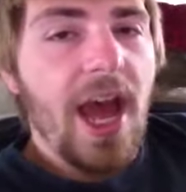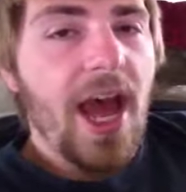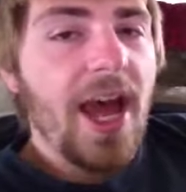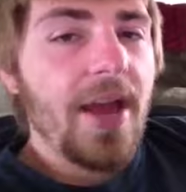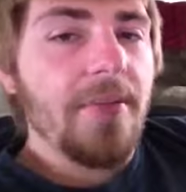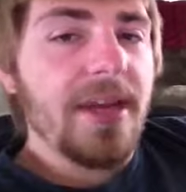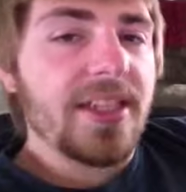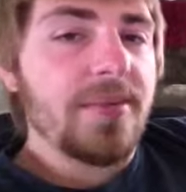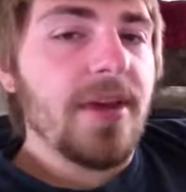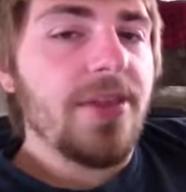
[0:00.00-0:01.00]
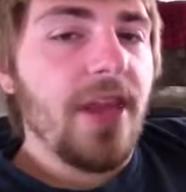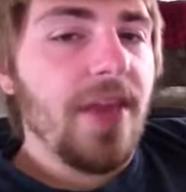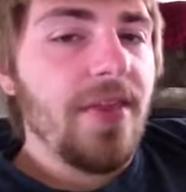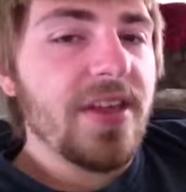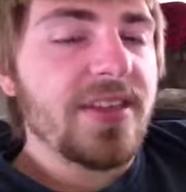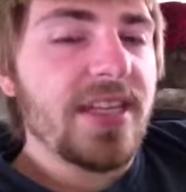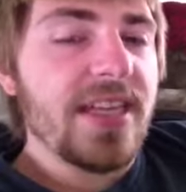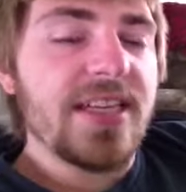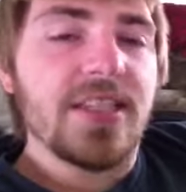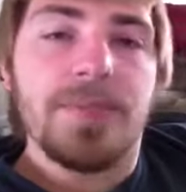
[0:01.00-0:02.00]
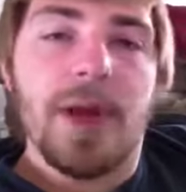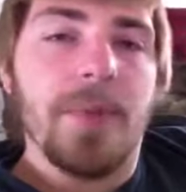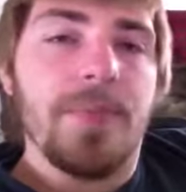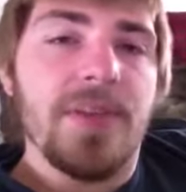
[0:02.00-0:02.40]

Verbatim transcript: I am Nick Smith and this is my